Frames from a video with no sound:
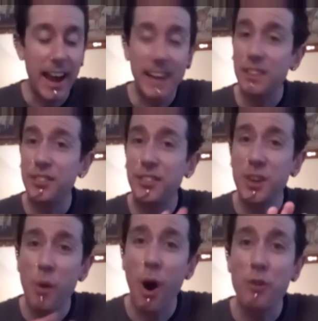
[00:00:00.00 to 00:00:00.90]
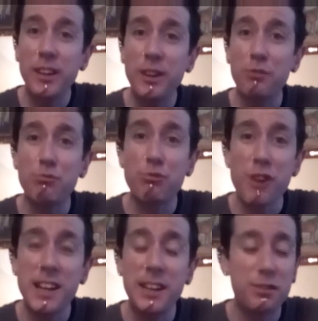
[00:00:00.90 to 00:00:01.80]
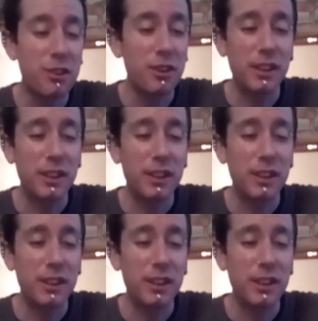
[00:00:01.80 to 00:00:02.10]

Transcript: And it's still holding on really strong.